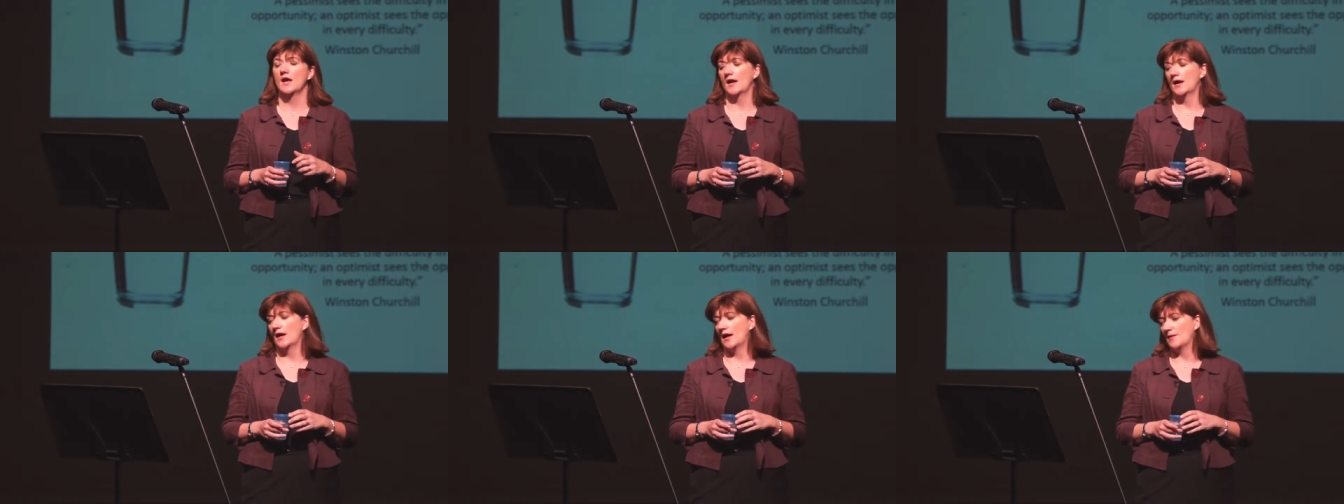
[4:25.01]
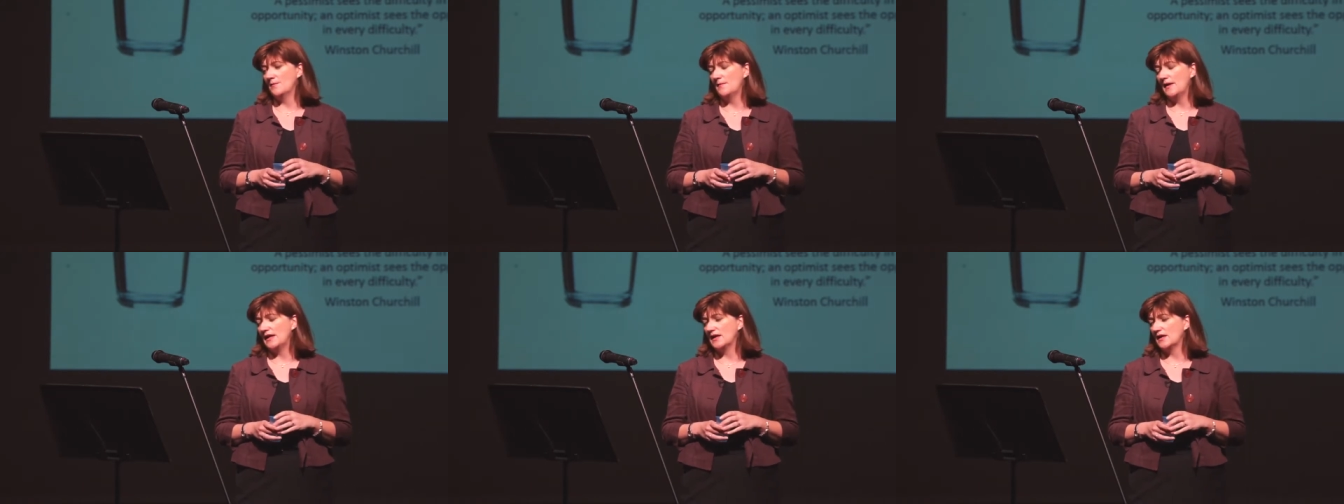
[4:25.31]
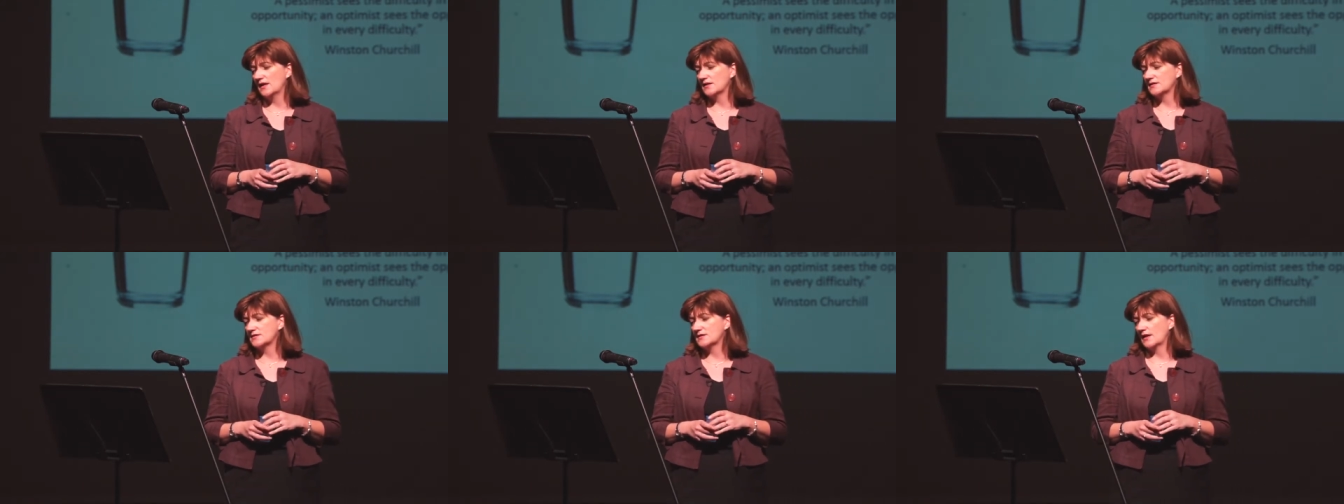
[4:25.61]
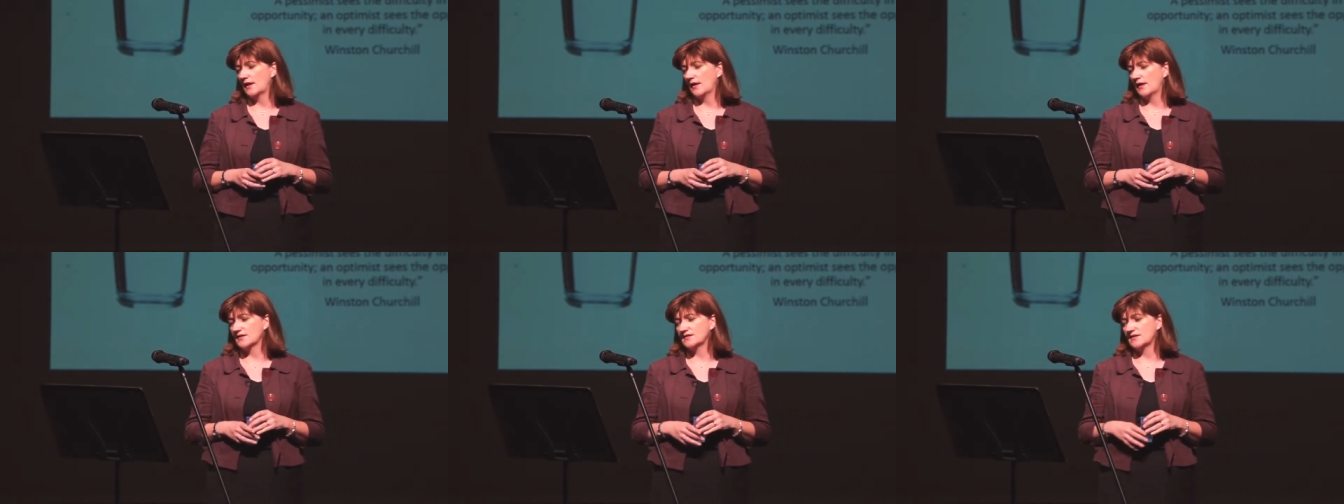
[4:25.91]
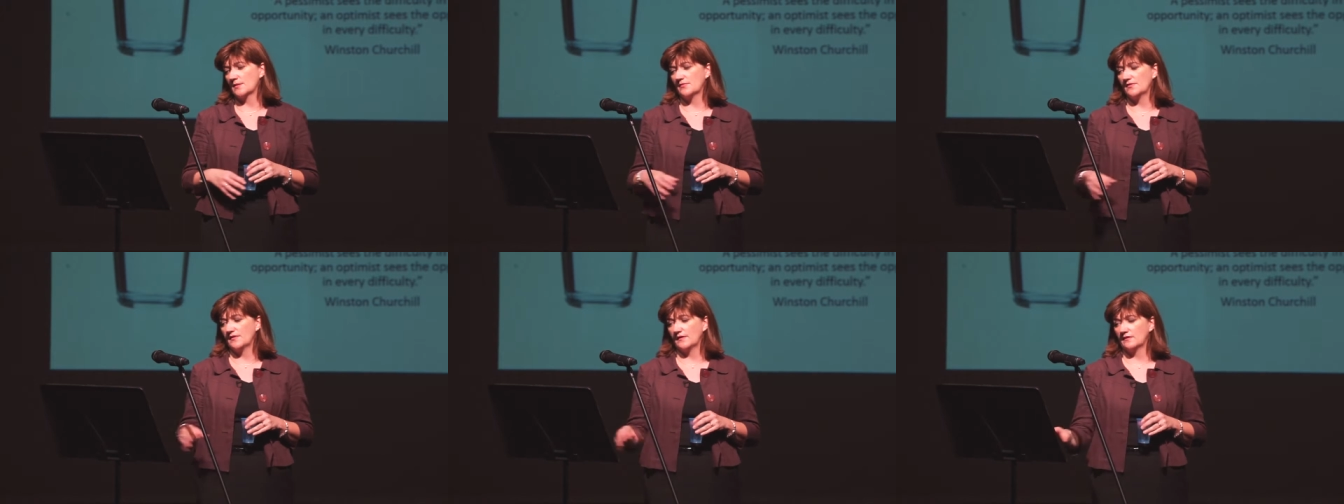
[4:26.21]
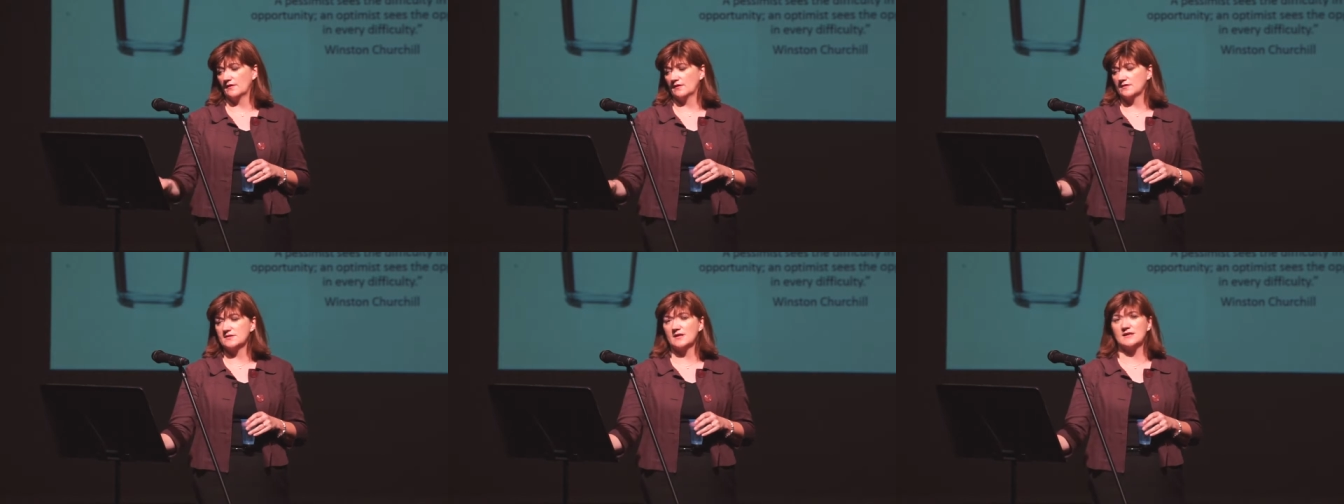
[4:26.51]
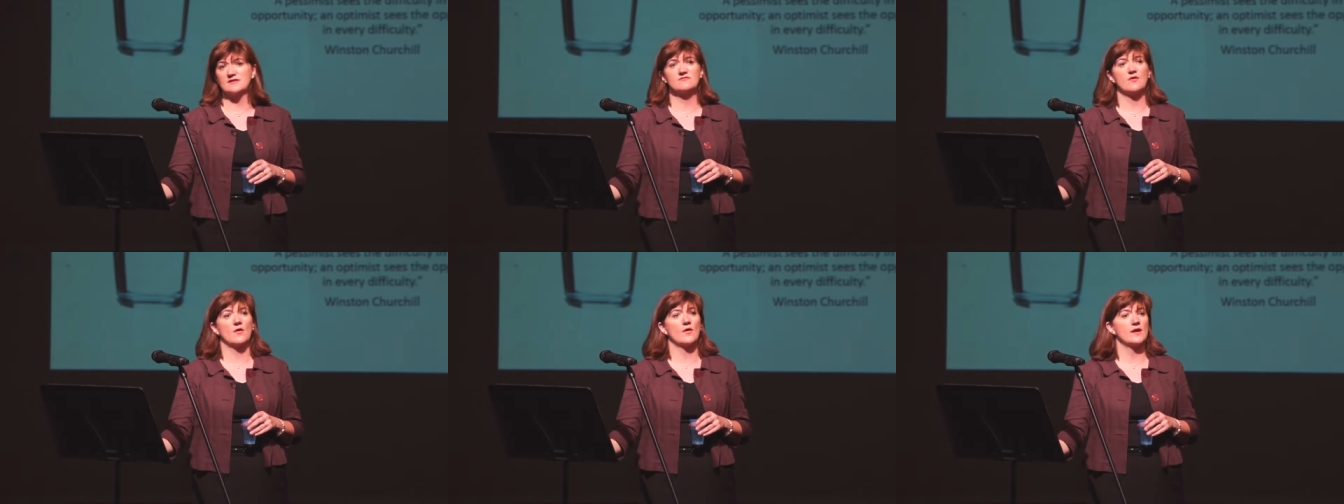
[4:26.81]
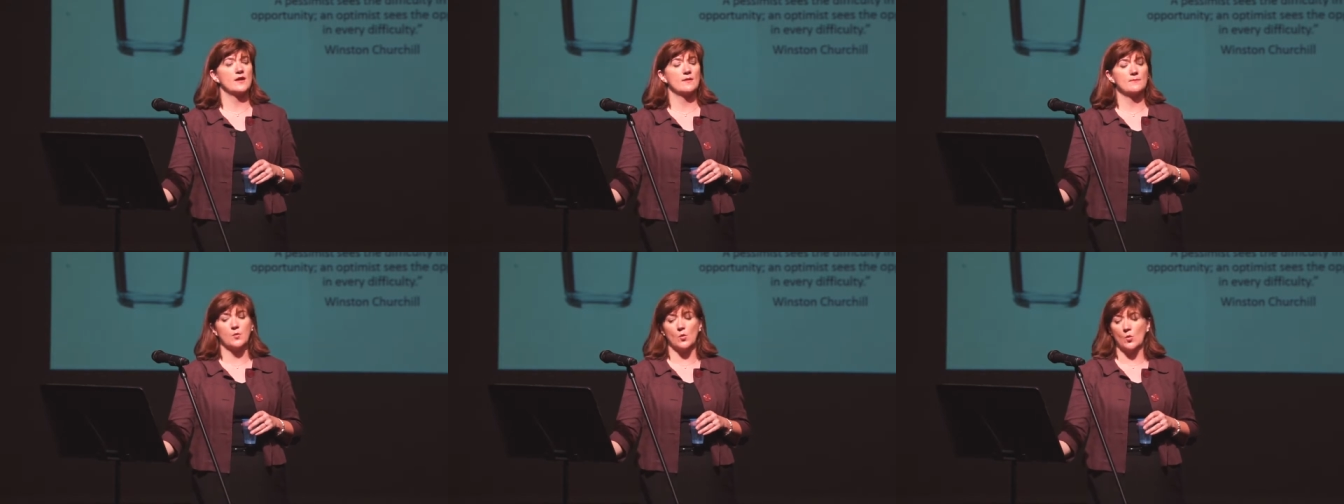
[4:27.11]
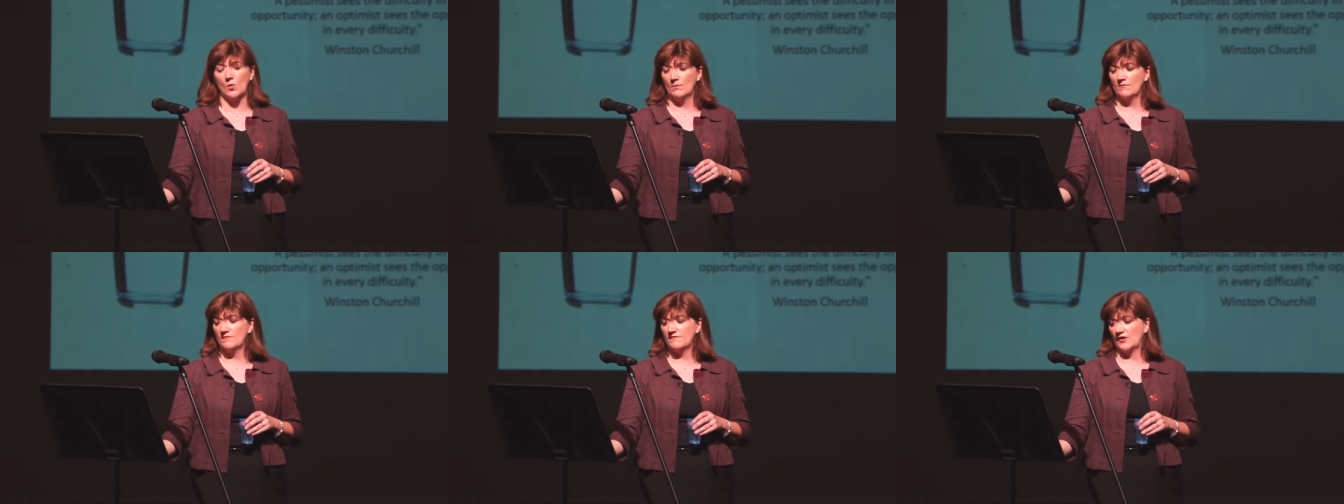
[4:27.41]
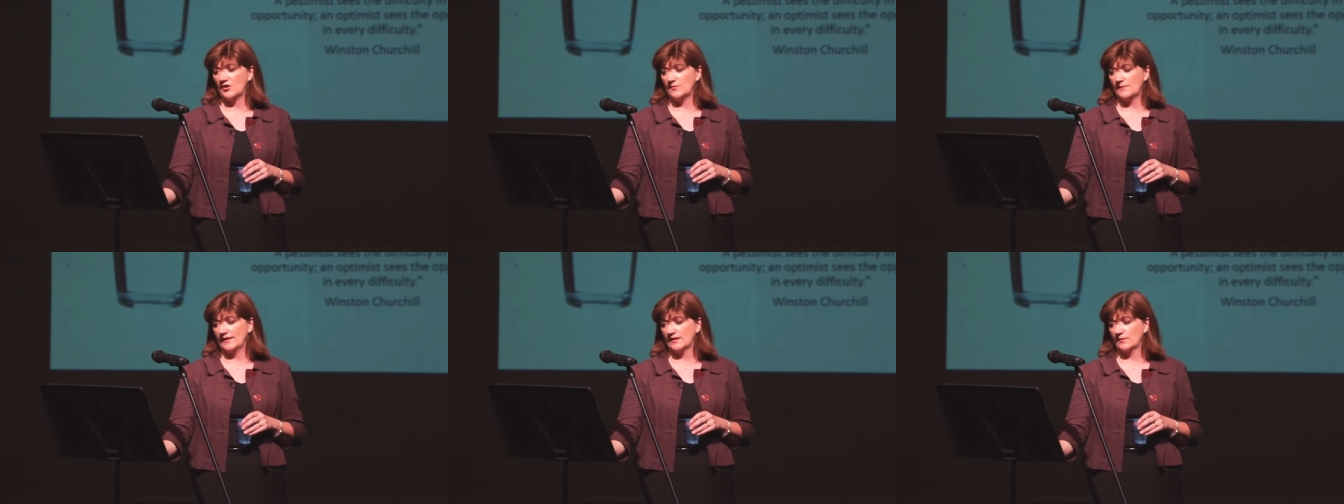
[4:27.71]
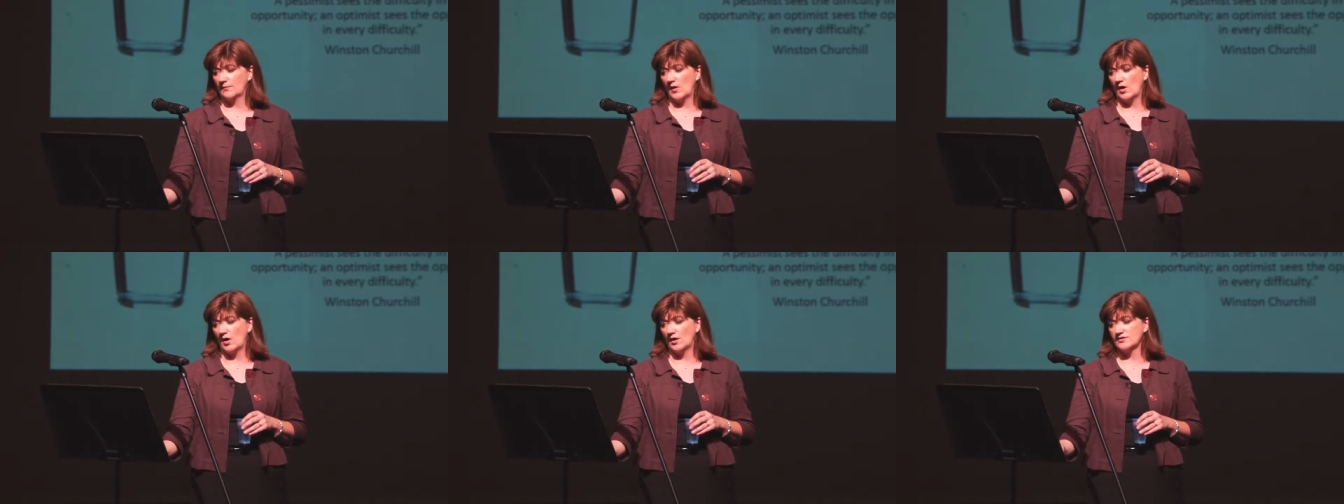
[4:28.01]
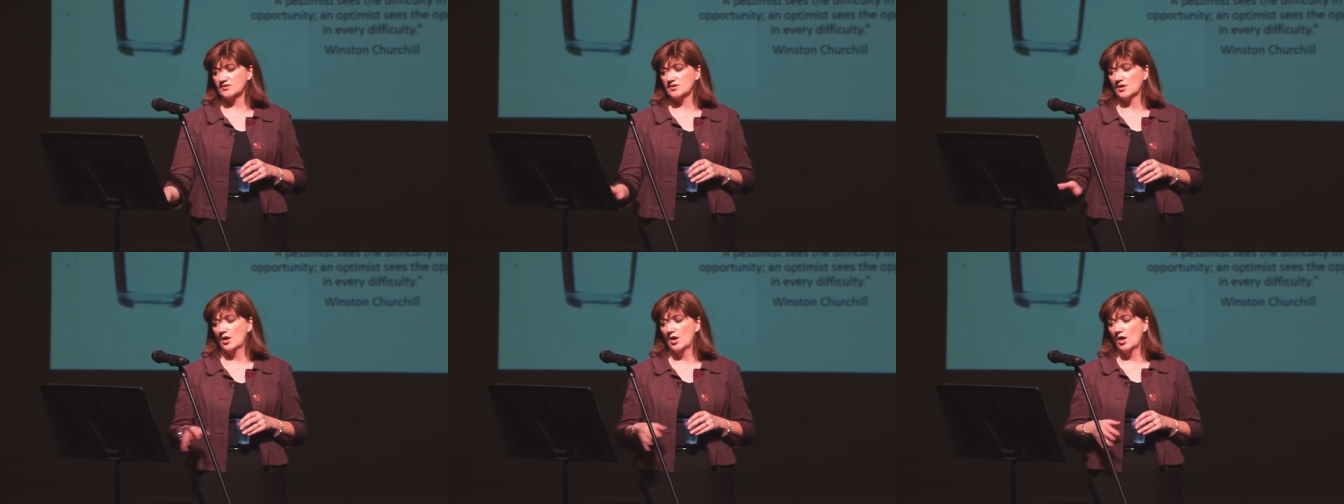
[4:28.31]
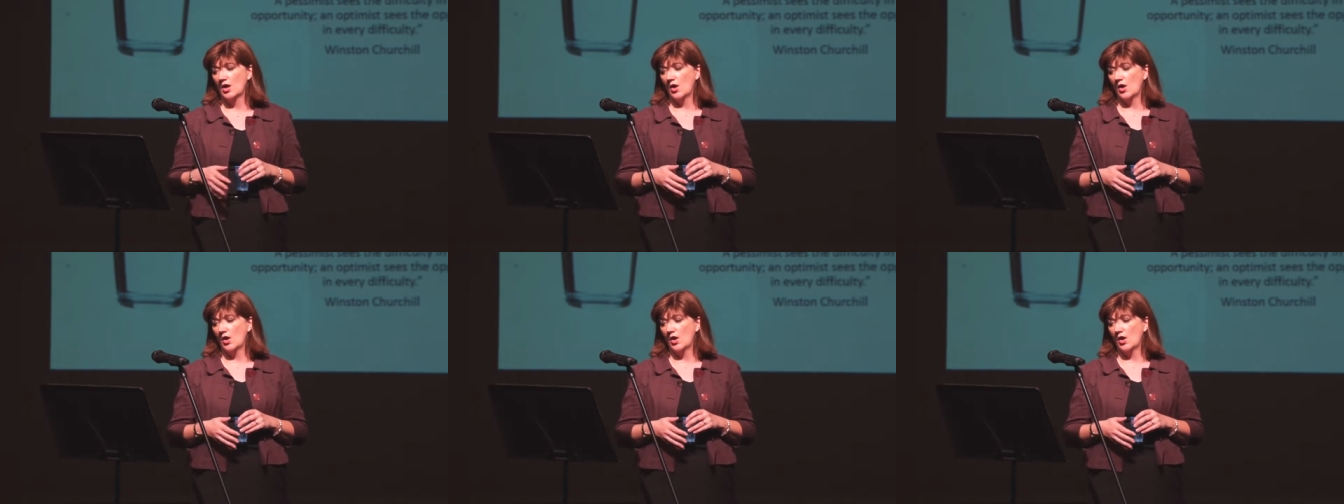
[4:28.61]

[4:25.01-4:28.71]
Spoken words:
and make it something that is very important, fundamental part